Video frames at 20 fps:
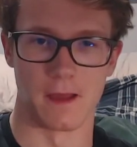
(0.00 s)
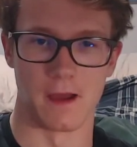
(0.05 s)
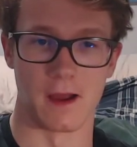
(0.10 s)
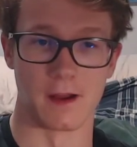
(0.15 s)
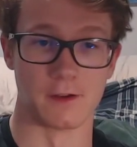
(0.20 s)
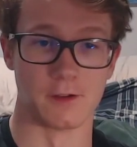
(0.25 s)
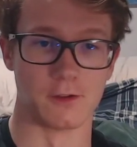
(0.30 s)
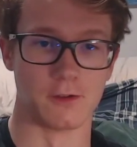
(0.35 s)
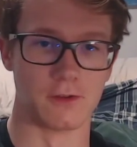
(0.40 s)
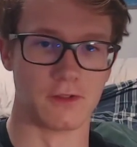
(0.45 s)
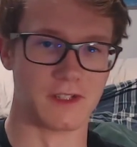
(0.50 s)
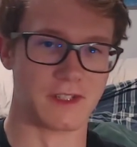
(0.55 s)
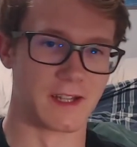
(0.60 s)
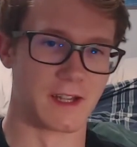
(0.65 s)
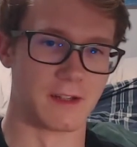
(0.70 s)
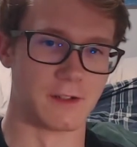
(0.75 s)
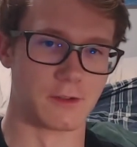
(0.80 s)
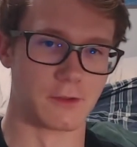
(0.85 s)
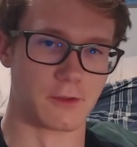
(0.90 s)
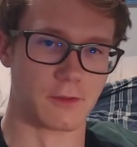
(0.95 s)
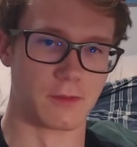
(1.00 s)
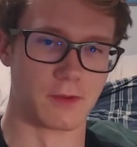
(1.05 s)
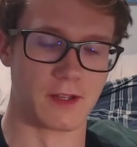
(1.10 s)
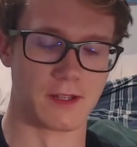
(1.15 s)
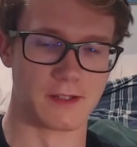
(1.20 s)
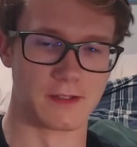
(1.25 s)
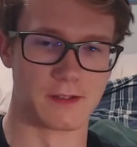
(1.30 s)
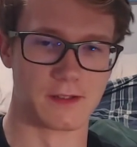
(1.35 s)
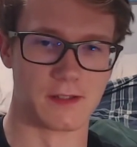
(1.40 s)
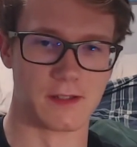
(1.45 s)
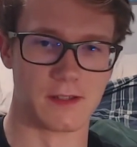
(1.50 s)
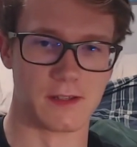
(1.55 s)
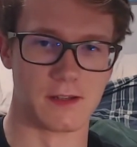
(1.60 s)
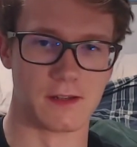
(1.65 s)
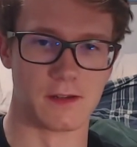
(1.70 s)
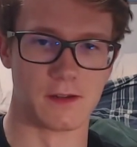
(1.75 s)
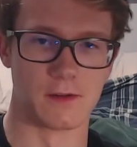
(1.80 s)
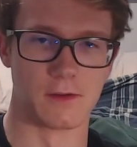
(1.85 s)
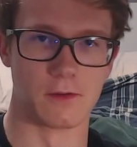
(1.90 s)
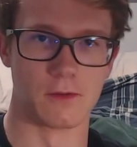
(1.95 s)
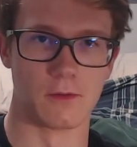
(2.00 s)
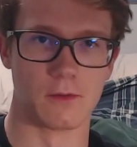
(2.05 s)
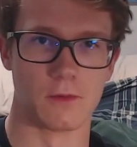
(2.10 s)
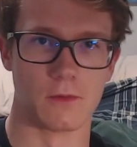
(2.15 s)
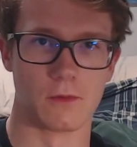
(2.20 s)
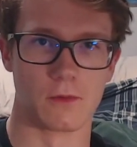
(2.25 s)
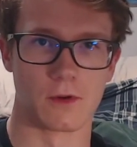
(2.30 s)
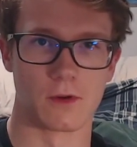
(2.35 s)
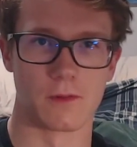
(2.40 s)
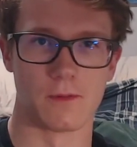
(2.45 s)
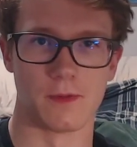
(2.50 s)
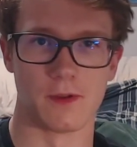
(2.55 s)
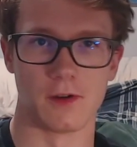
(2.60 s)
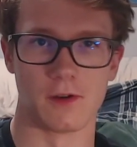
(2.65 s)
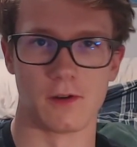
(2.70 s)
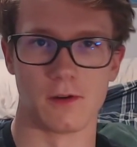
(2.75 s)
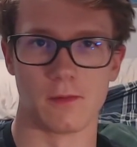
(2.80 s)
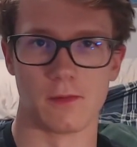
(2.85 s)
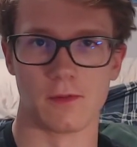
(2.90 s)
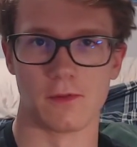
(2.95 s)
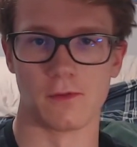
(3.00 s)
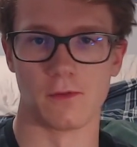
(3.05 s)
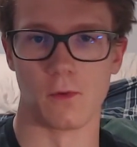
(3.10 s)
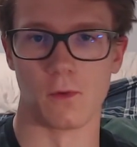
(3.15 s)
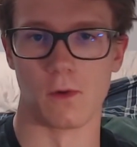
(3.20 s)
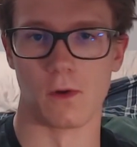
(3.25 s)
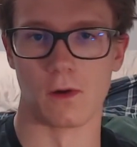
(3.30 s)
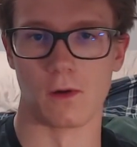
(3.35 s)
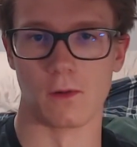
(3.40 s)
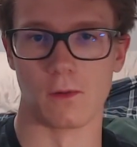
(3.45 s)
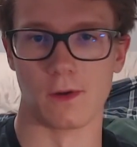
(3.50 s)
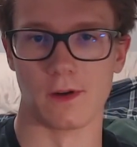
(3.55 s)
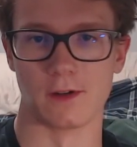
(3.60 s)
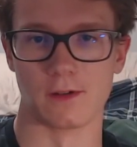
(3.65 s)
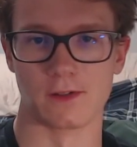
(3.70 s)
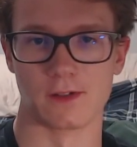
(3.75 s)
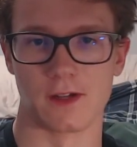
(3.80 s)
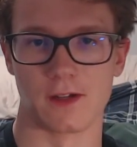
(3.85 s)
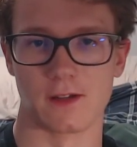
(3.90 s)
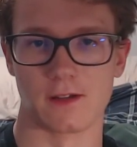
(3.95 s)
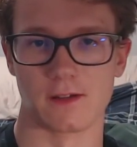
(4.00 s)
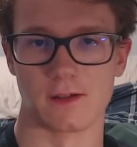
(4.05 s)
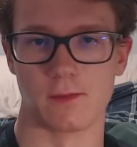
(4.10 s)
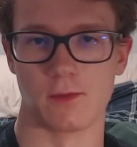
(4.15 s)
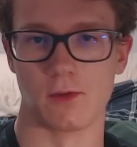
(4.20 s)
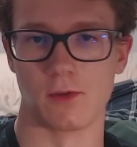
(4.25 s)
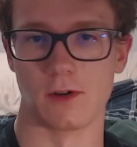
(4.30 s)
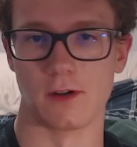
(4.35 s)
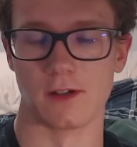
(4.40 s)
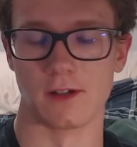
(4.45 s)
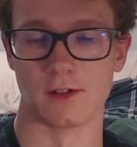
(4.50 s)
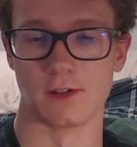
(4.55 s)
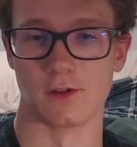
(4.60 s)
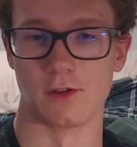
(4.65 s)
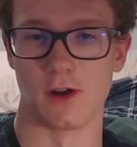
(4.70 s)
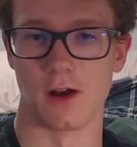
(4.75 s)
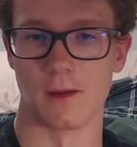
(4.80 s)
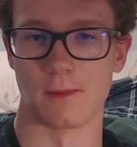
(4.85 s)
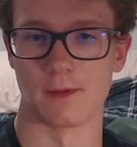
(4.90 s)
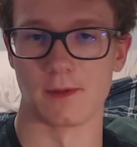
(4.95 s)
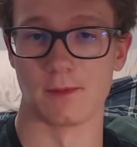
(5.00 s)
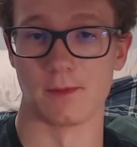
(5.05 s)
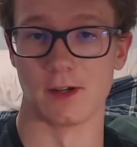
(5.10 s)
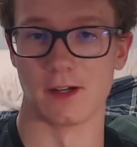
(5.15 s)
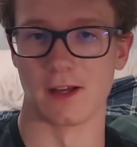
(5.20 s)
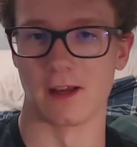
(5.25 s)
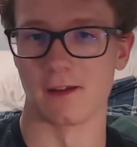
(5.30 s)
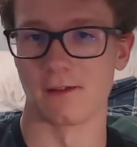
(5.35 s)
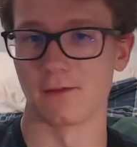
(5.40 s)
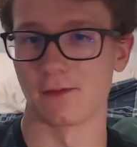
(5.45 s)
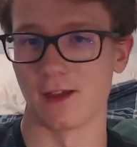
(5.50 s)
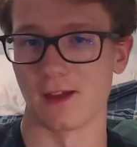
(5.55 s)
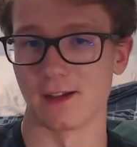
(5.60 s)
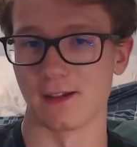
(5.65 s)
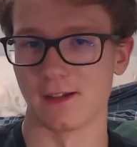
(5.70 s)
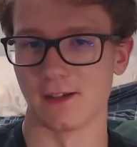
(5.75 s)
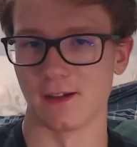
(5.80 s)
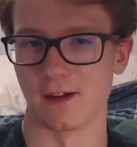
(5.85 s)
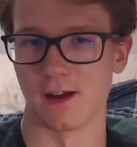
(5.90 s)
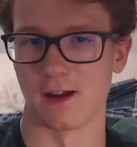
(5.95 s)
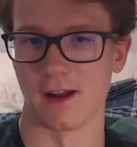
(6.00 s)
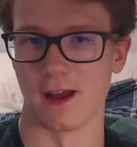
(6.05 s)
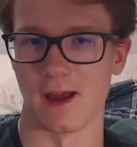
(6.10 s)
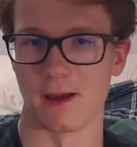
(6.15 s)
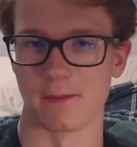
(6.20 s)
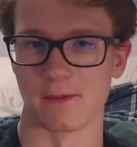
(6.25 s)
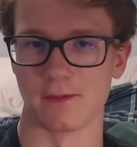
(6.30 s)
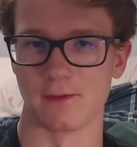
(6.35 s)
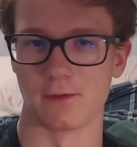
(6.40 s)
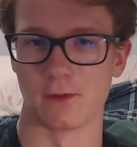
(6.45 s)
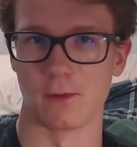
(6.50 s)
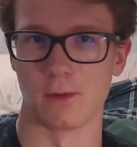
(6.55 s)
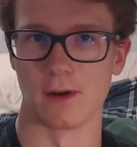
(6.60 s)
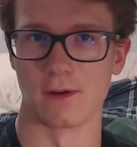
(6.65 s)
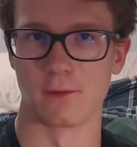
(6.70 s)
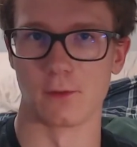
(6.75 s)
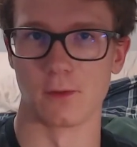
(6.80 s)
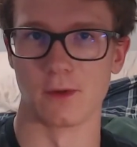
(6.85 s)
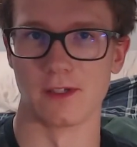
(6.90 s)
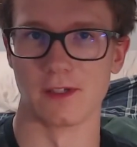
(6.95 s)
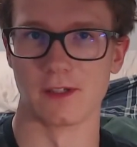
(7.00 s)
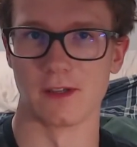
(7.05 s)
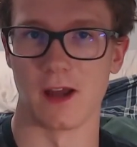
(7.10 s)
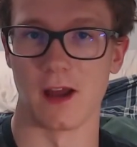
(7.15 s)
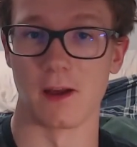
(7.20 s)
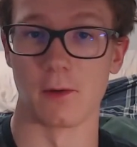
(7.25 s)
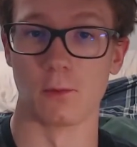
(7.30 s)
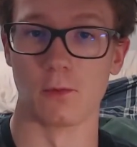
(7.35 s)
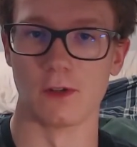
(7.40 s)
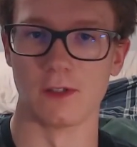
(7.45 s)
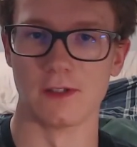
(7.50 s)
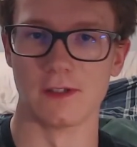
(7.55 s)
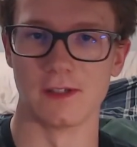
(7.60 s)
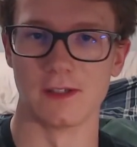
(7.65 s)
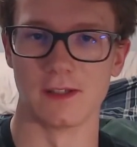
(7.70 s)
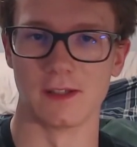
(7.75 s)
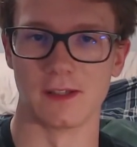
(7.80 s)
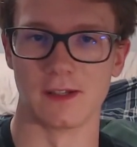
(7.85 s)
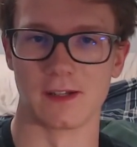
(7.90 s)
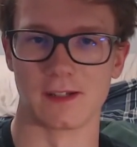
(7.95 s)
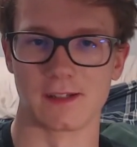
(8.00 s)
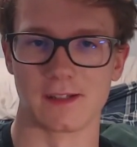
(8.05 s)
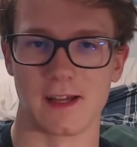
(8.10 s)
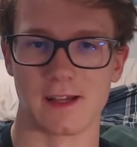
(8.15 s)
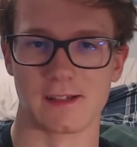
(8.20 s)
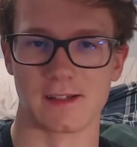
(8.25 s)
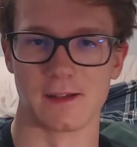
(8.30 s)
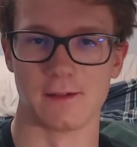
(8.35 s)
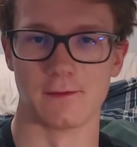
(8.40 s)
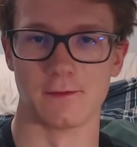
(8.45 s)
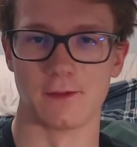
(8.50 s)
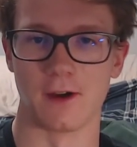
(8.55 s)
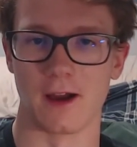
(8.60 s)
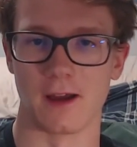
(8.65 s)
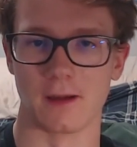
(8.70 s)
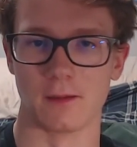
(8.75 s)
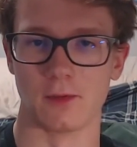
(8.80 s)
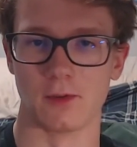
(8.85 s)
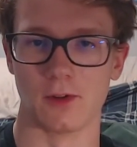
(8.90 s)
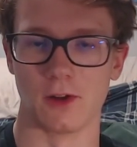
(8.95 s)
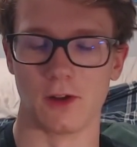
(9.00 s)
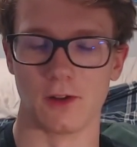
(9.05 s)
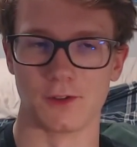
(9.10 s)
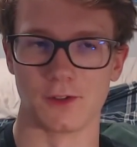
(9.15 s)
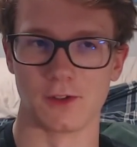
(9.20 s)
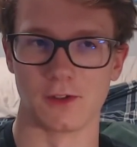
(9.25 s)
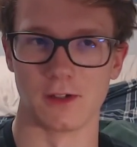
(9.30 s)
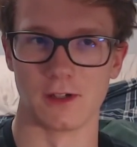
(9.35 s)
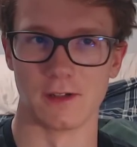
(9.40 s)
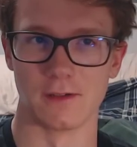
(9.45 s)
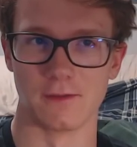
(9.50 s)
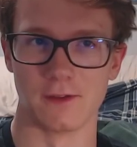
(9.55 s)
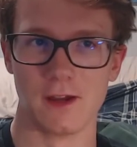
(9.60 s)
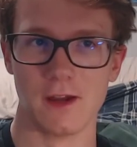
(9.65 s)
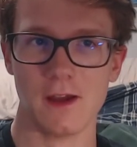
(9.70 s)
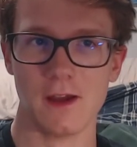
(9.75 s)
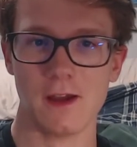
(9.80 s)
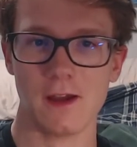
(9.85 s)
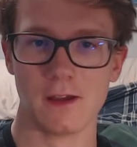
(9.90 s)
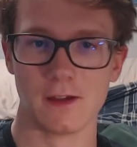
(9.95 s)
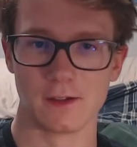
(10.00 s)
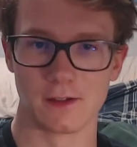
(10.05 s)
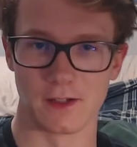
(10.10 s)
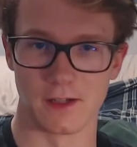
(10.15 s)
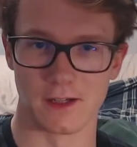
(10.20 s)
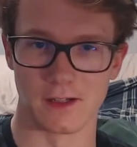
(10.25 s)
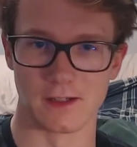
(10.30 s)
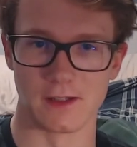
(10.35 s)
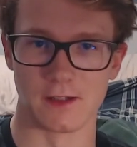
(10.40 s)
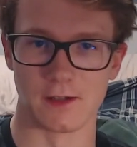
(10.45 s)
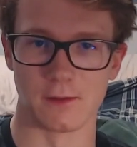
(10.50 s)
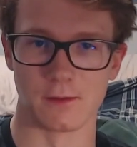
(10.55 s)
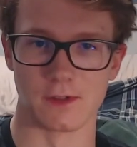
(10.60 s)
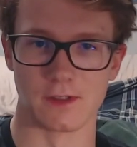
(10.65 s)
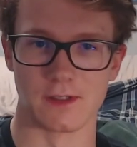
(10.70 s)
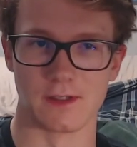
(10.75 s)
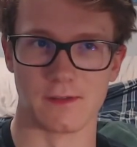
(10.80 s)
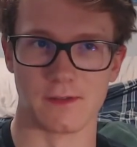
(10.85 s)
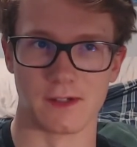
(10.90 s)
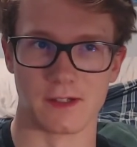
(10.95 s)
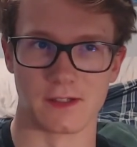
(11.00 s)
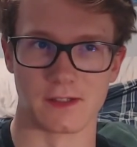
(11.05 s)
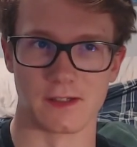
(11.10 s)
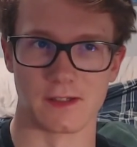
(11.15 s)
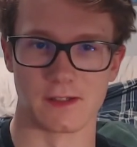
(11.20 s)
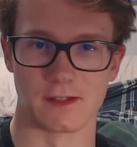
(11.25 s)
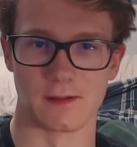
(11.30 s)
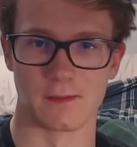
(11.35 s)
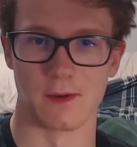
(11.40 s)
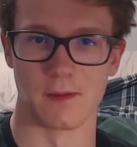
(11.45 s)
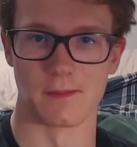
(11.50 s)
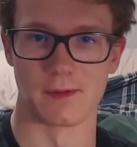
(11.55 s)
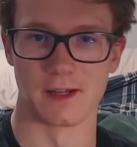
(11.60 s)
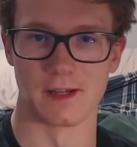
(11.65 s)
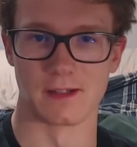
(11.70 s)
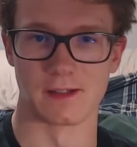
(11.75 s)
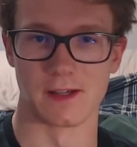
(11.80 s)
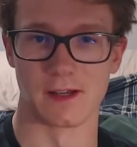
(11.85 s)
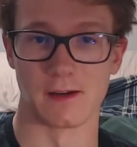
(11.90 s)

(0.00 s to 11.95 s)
I do intend to replace the computer before Windows 10 support is dropped, but if that did not happen for whatever reason, I would see Linux as a viable alternative to continue receiving system updates.